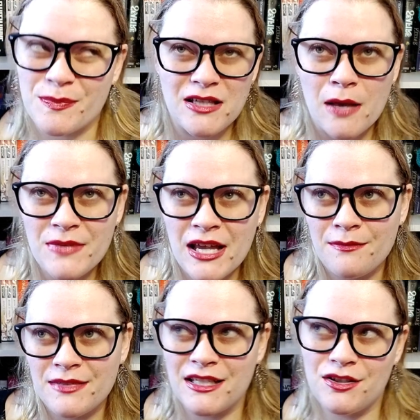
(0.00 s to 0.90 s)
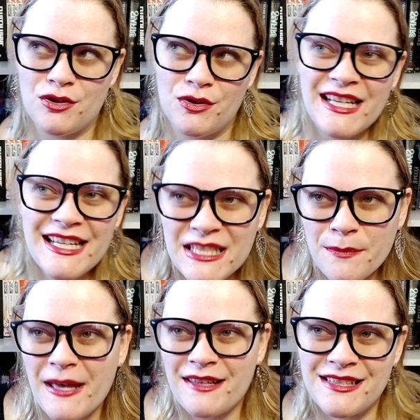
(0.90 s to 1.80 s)
Sometimes they do. It
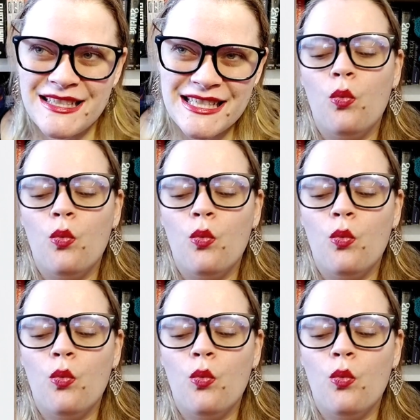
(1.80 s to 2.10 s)
depends.